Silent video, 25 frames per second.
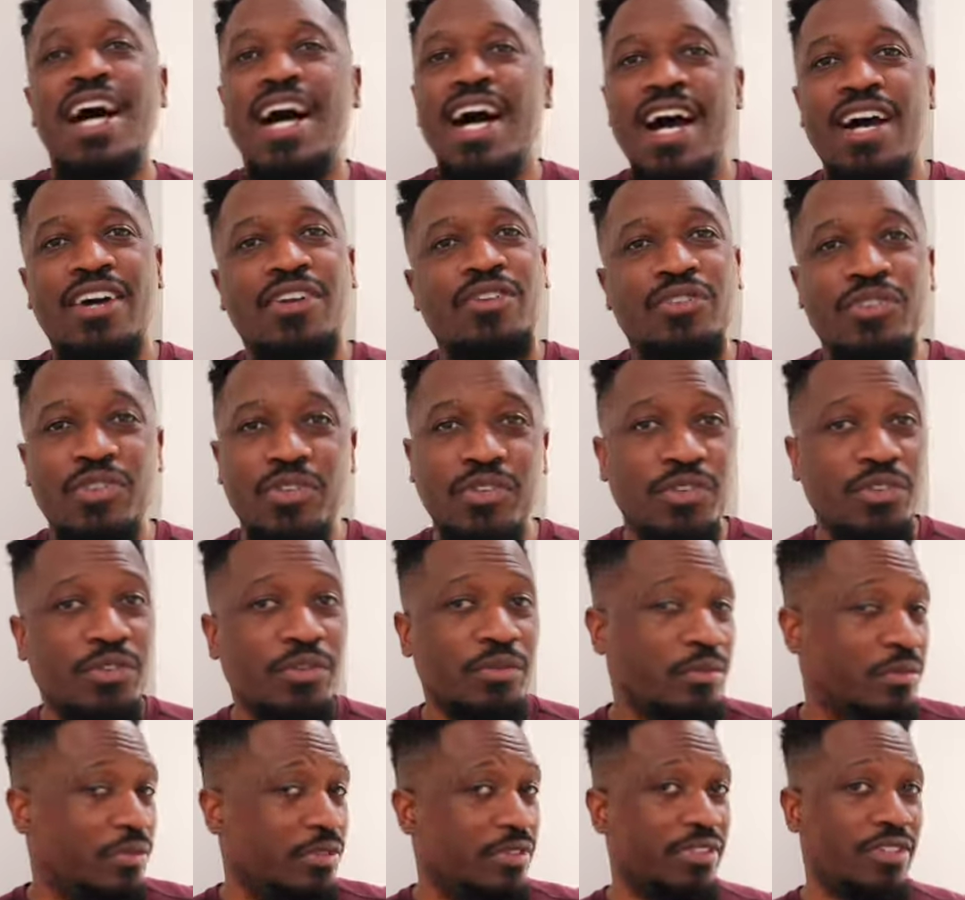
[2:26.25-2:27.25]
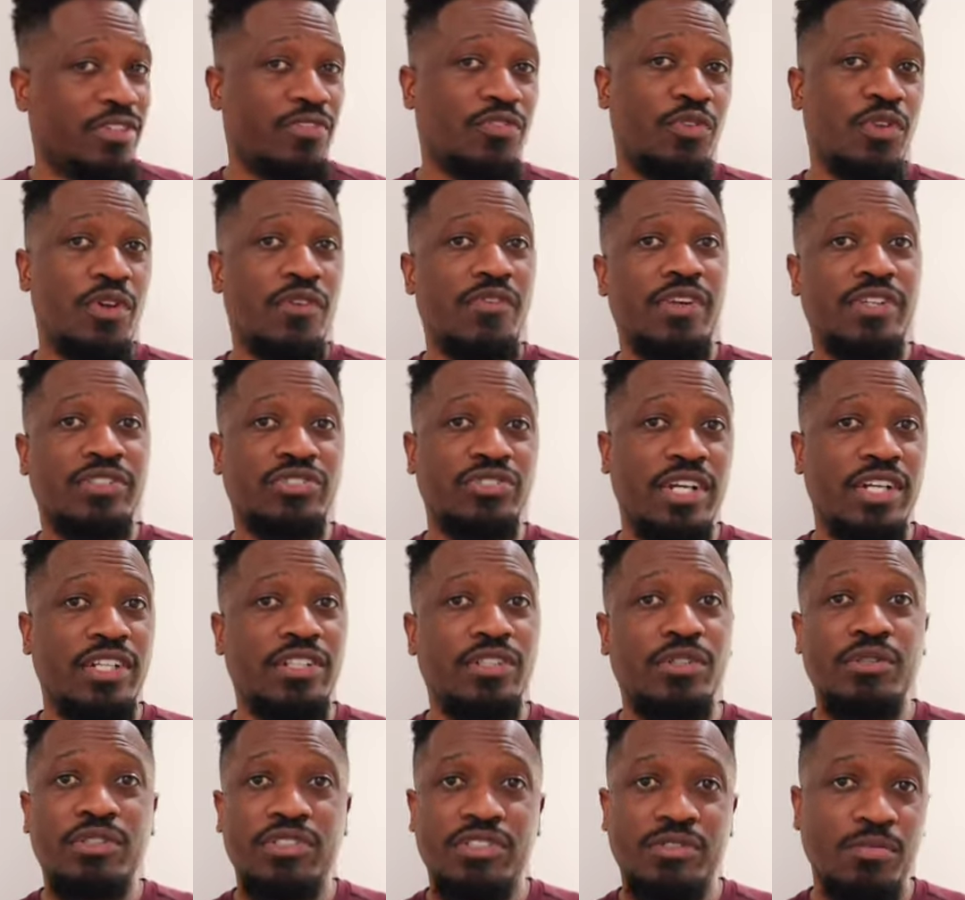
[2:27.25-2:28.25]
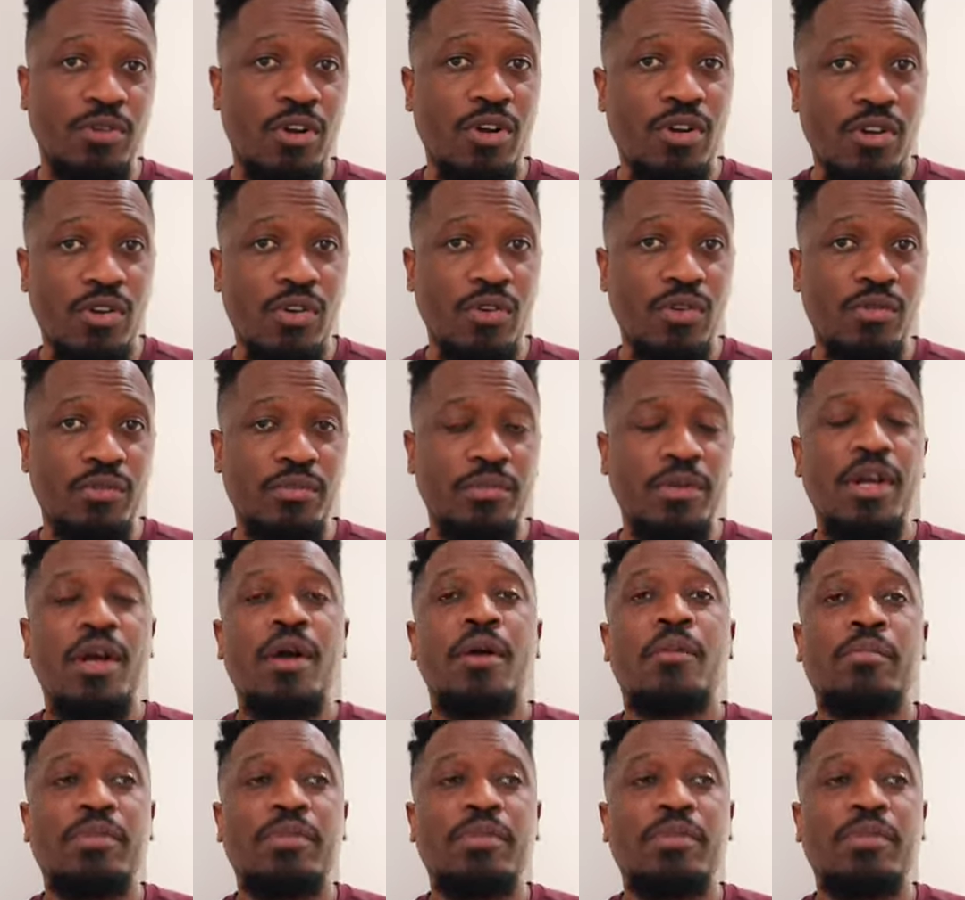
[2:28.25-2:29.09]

I don't know if you ever try to do a smart home,